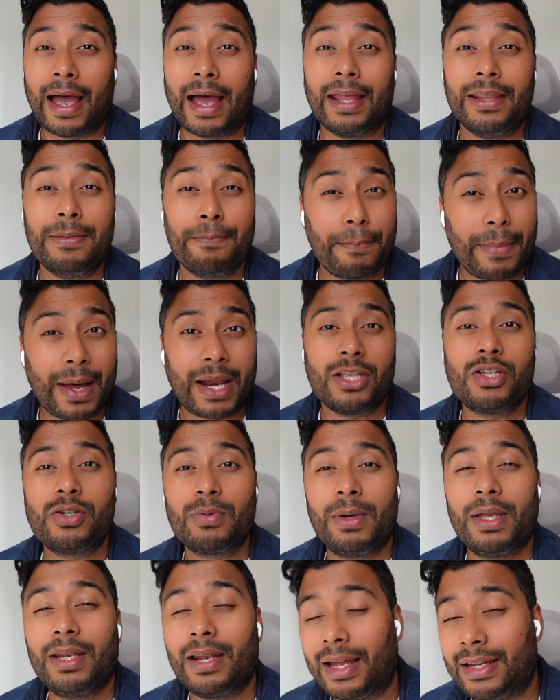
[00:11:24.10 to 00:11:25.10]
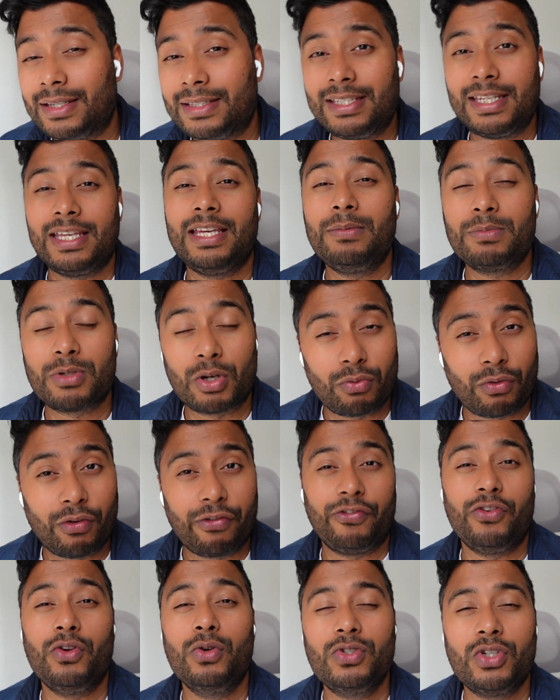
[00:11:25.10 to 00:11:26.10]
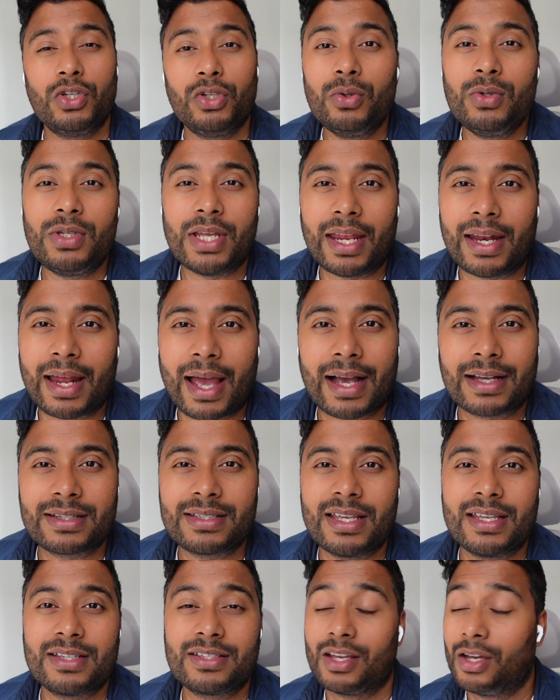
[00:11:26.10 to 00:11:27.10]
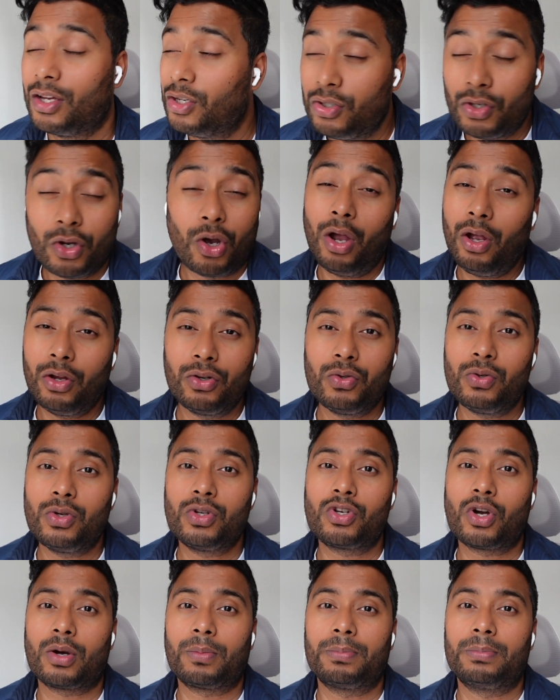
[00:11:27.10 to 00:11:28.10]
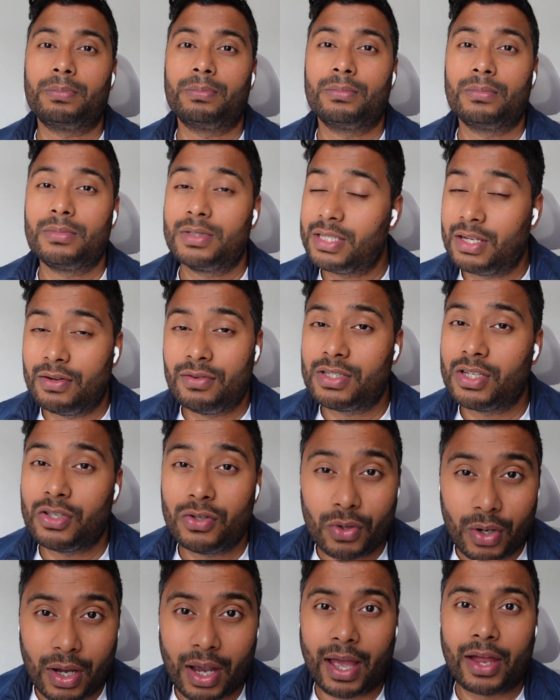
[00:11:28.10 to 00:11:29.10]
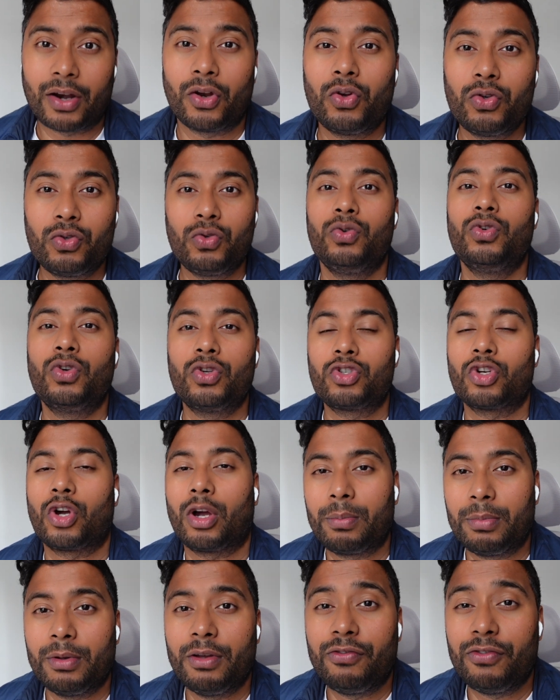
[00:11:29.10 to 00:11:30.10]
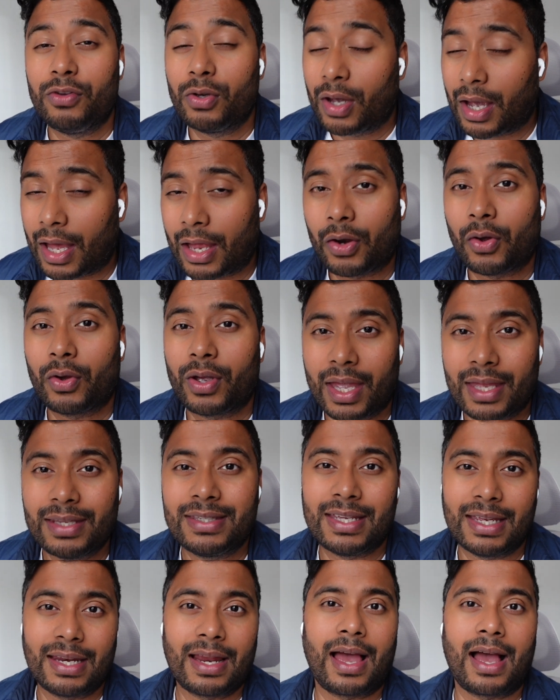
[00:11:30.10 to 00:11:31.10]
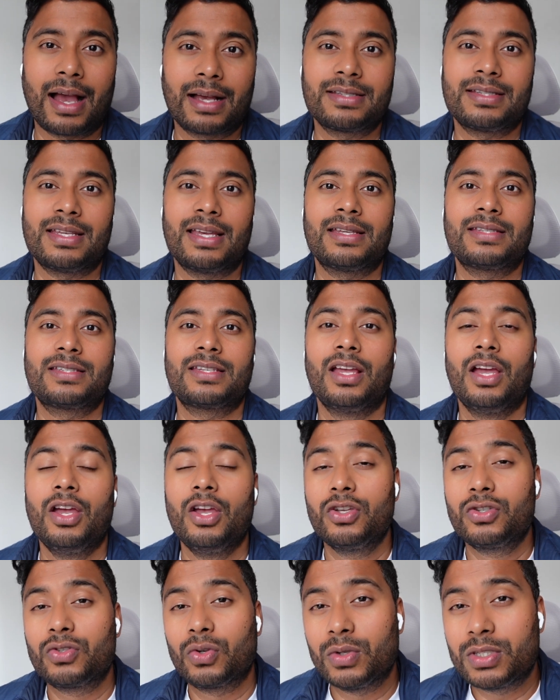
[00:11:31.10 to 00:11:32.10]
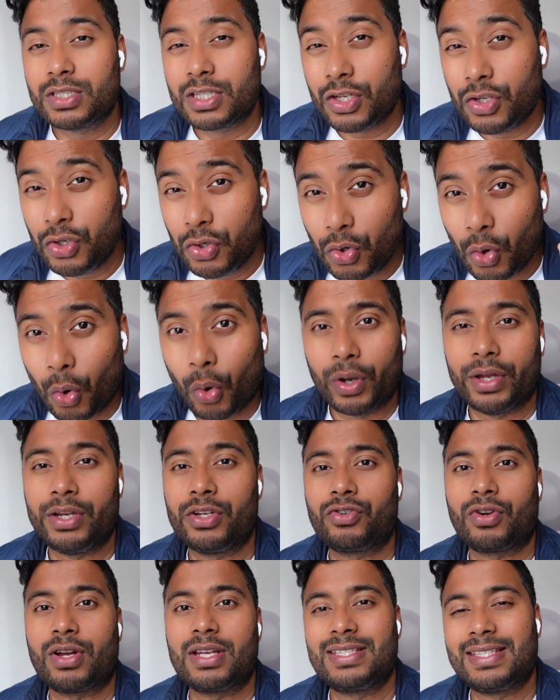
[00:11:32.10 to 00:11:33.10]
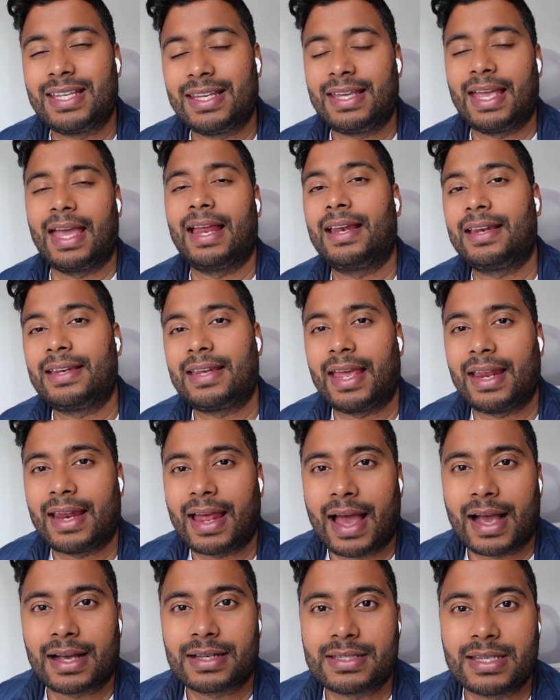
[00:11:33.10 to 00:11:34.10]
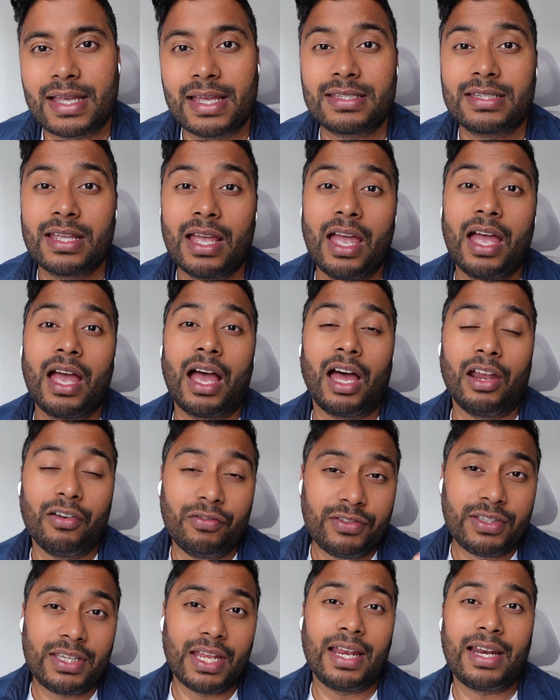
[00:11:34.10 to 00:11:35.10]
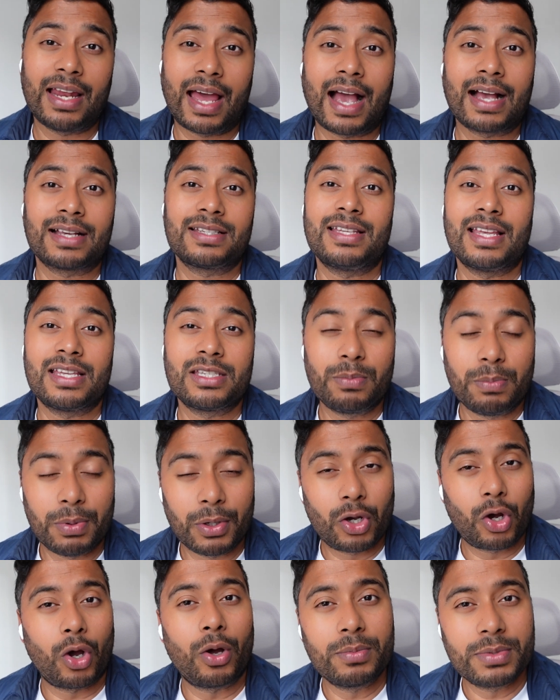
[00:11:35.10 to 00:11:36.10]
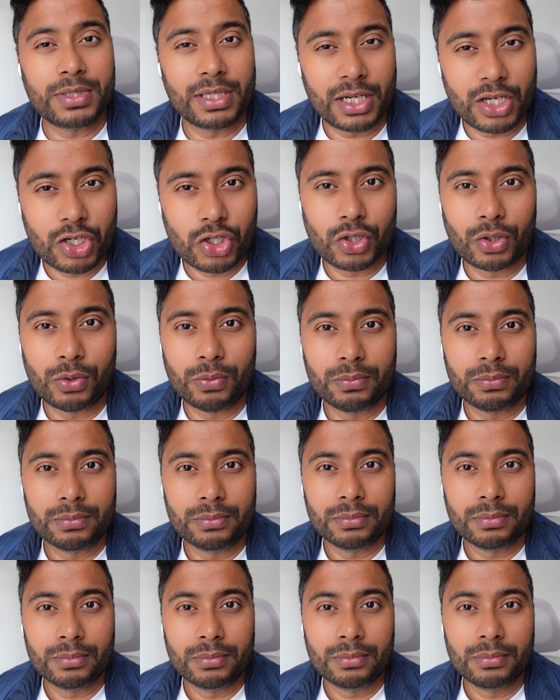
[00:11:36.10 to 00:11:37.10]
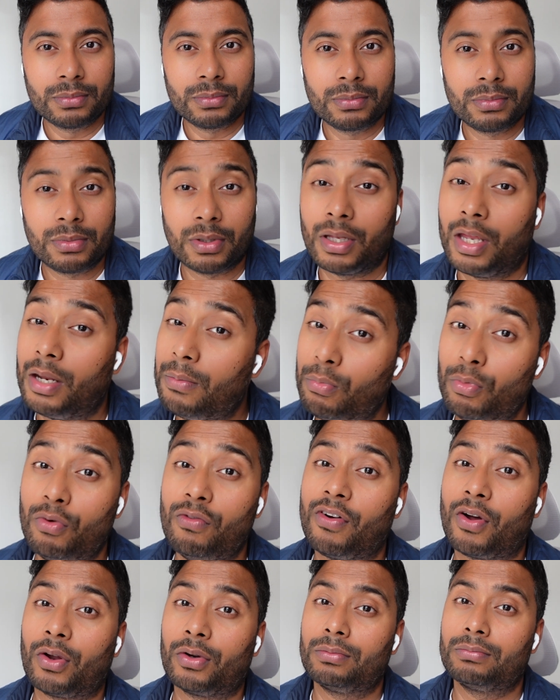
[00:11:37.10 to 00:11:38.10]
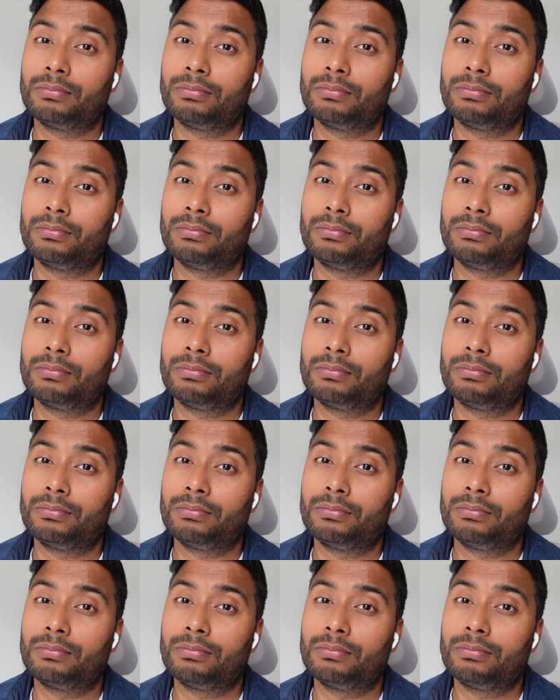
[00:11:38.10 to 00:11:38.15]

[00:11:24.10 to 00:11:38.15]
and management and teams are refusing you data access, you can't do your job. Seriously, you cannot do your job if you cannot get data access. So it's in your interest to get data access, and if data access becomes an issue, then move on.